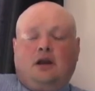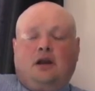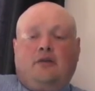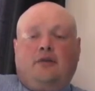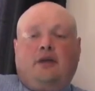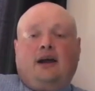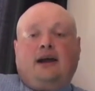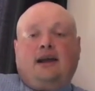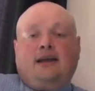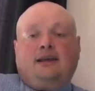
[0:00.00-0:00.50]
And
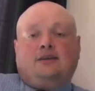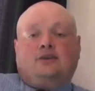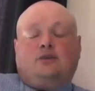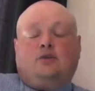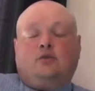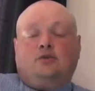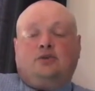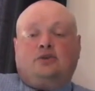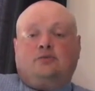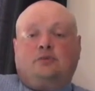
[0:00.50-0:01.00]
that,
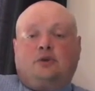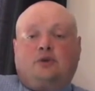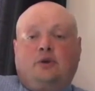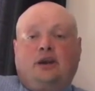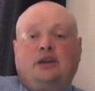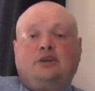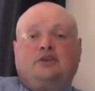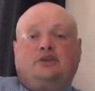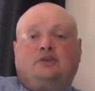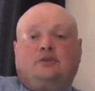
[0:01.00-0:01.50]
according to
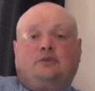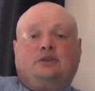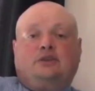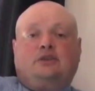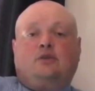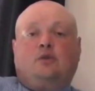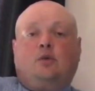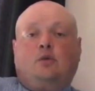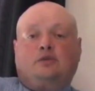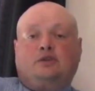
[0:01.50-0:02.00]
Magueixo, is
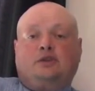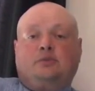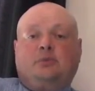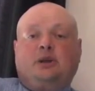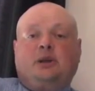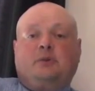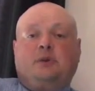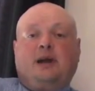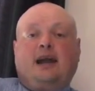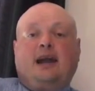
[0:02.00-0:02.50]
the cause of the
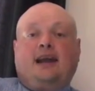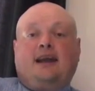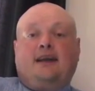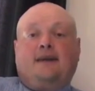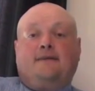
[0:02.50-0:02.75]
Big Bang.